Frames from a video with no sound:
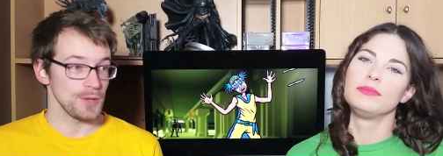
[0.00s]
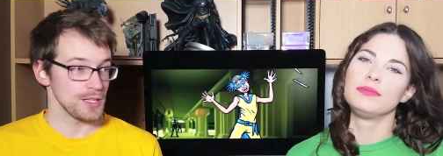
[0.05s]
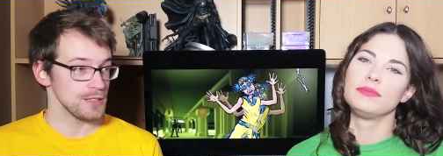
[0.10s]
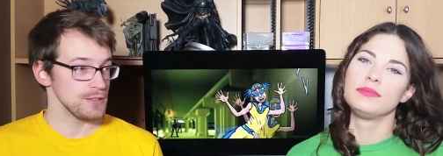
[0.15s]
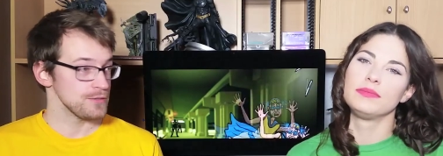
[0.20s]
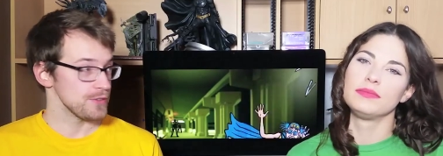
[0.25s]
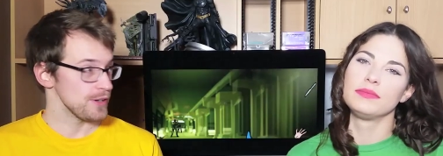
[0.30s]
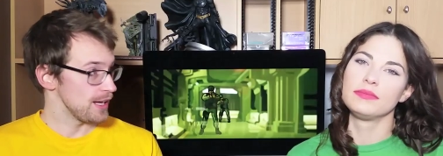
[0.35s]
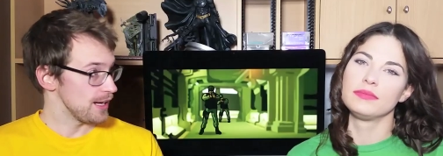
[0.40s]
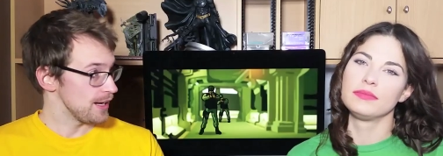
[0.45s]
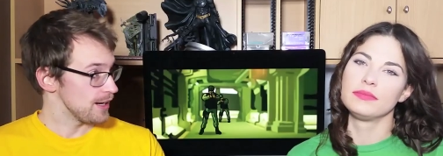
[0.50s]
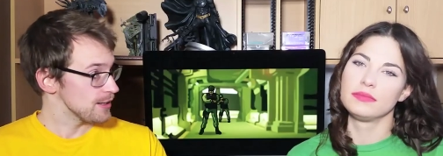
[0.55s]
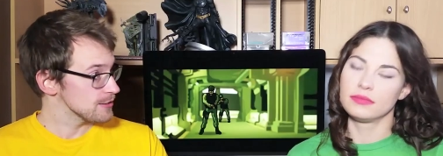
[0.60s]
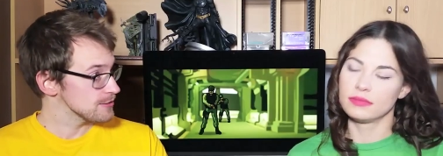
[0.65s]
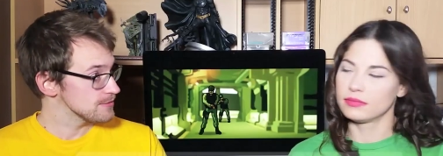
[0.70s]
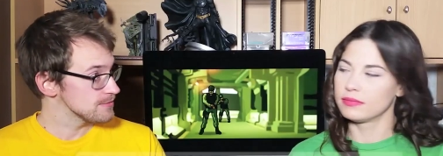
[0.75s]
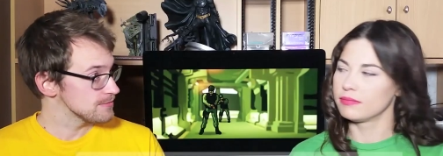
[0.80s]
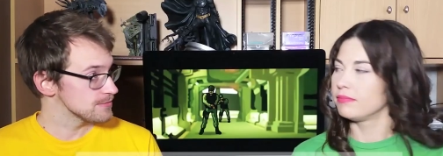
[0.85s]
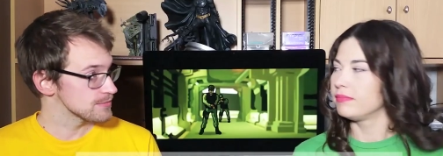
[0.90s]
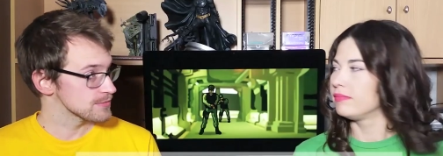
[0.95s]
Speaker 1: one of
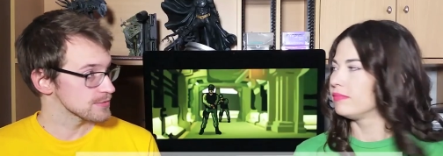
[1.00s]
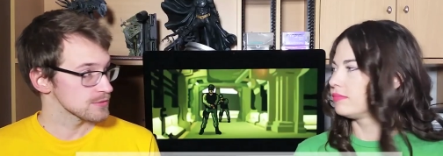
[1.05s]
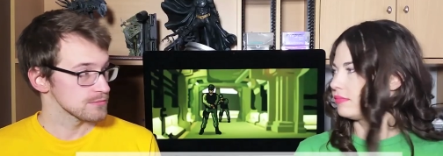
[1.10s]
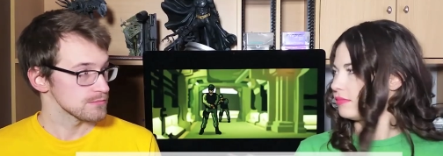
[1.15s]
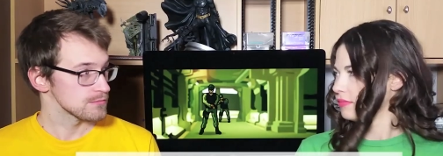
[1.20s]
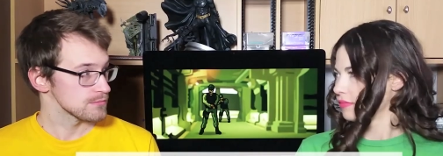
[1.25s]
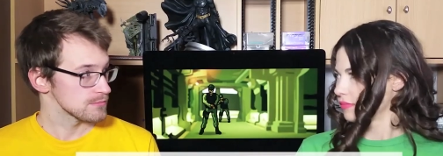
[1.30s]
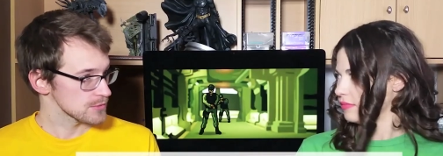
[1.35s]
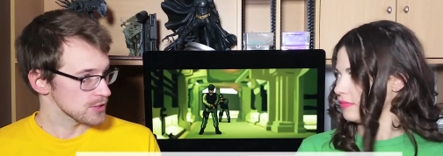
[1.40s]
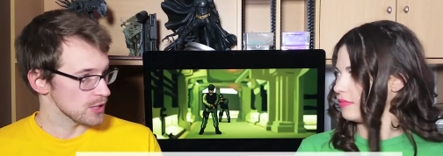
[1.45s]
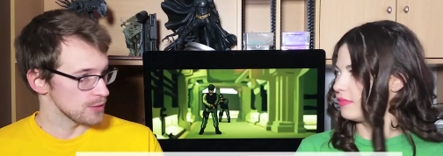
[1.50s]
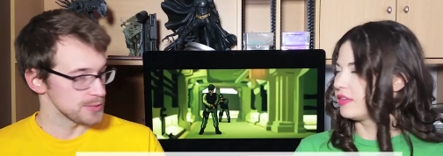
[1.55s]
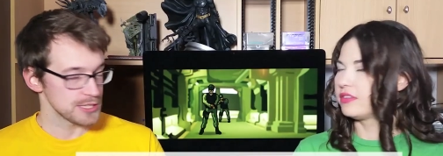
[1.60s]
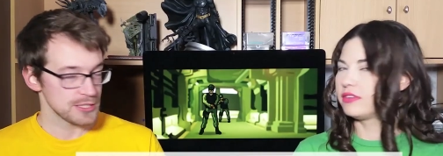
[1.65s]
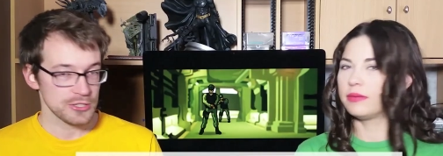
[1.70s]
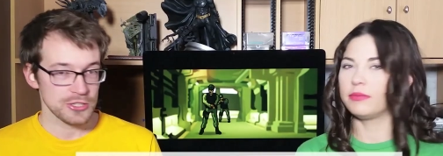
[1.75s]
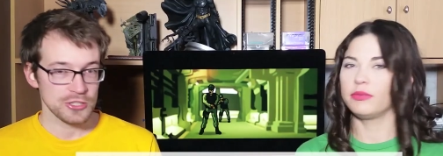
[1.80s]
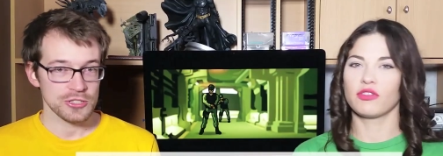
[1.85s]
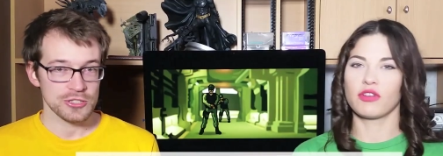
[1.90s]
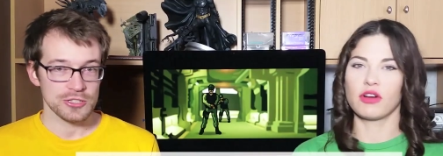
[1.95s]
our commenters.
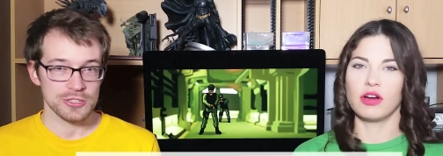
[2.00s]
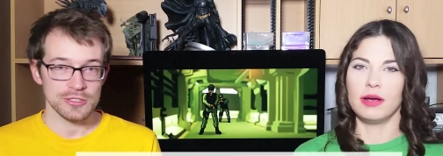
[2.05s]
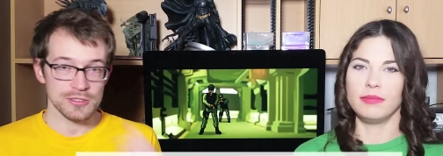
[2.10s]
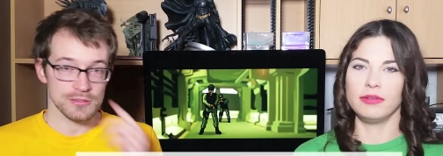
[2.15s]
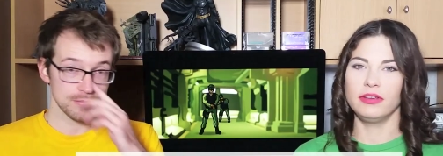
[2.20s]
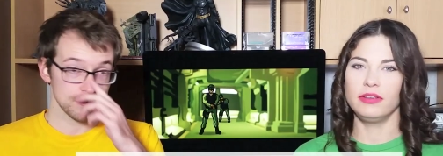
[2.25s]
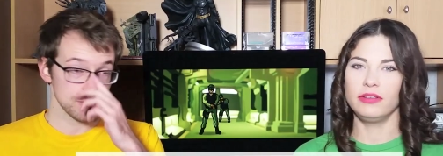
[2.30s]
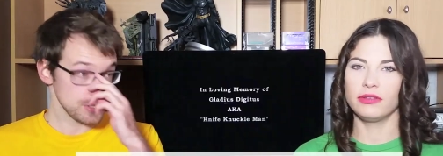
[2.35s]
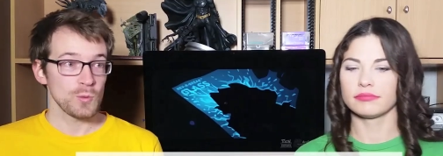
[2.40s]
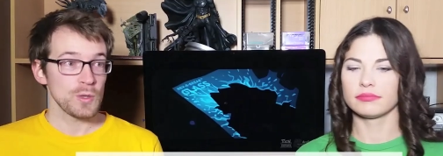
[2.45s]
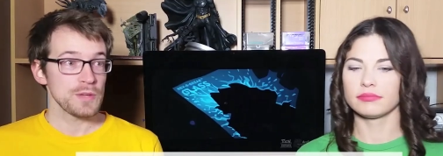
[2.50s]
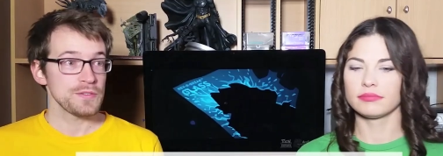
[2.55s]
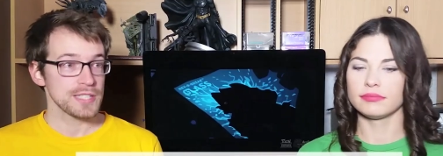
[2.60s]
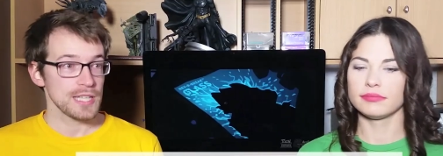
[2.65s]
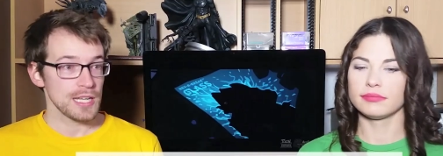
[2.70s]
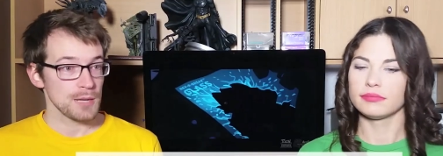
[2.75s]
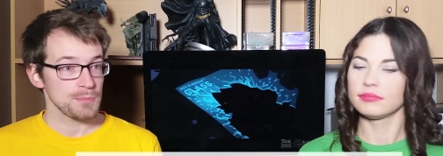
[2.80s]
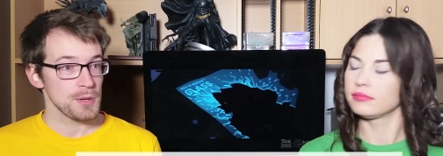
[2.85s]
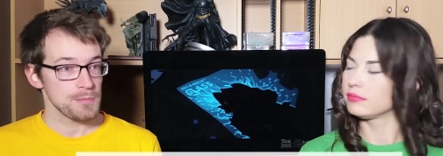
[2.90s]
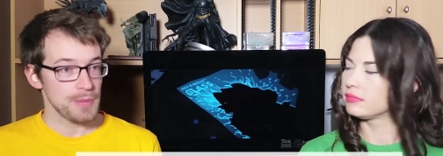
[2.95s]
Subscribers. We've
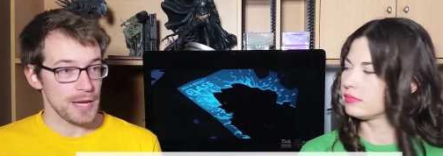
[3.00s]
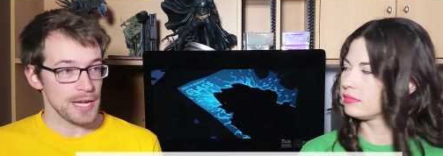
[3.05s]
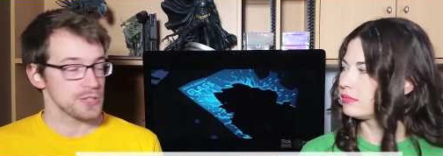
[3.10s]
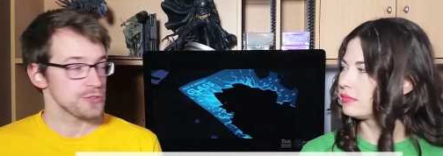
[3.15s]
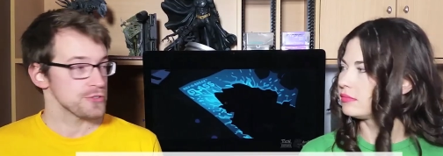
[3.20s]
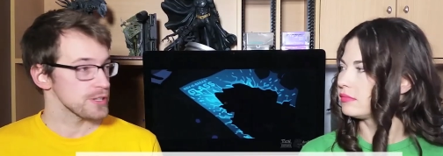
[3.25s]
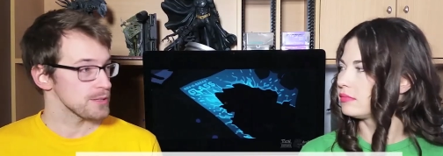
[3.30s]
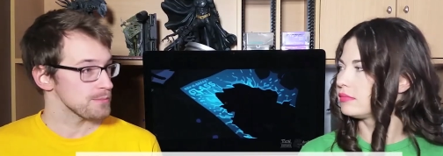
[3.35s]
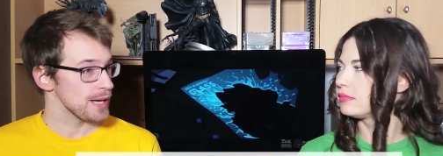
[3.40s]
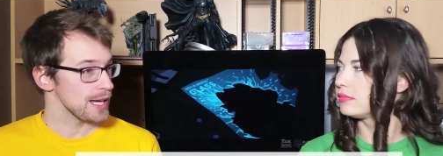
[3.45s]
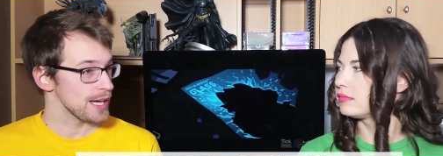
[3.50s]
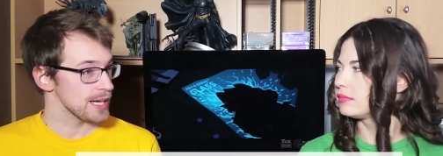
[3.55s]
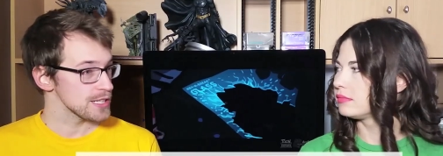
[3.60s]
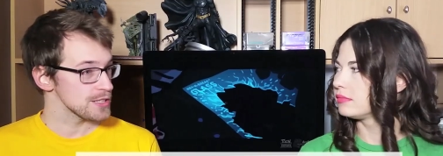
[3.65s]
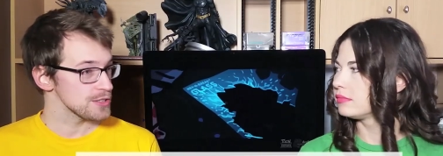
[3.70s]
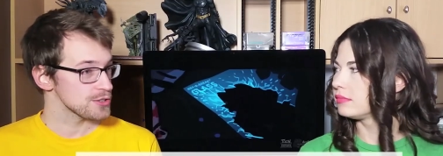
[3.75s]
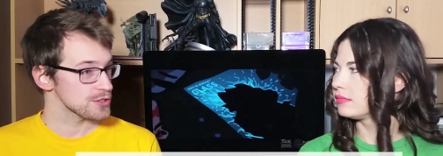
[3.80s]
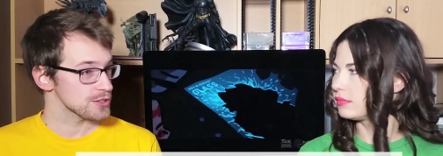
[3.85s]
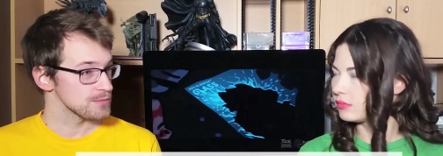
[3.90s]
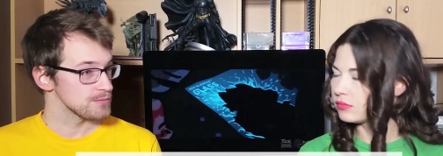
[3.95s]
set up a Patreon
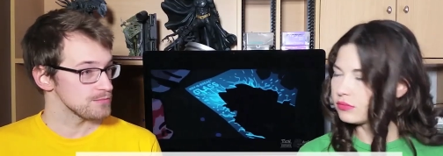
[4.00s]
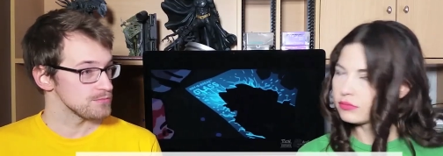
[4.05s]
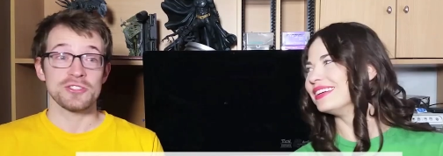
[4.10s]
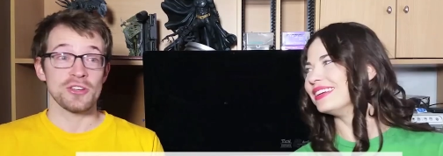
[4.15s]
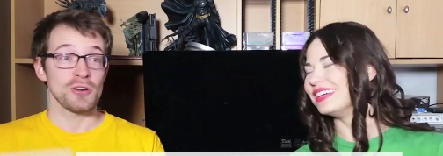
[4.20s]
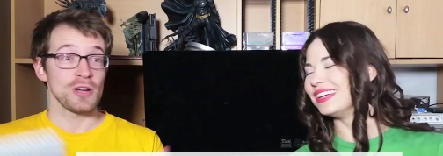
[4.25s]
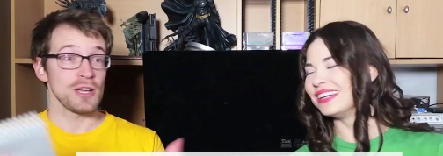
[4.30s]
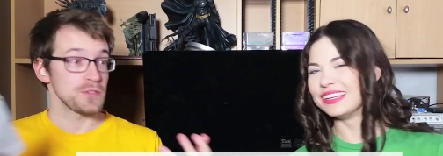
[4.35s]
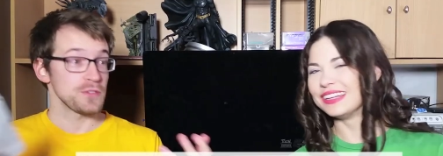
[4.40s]
page. So